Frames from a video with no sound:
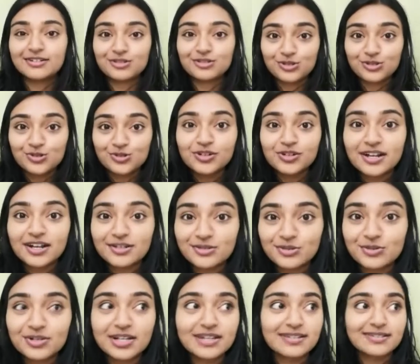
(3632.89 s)
you're as
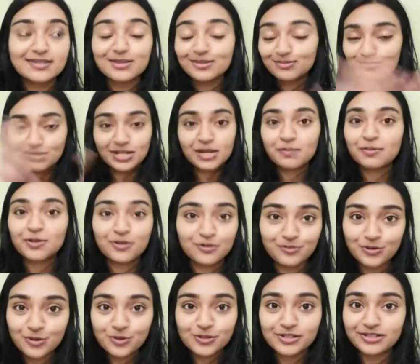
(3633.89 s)
good as the number of
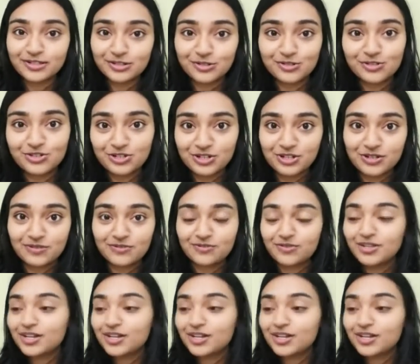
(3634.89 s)
goals that you achieve,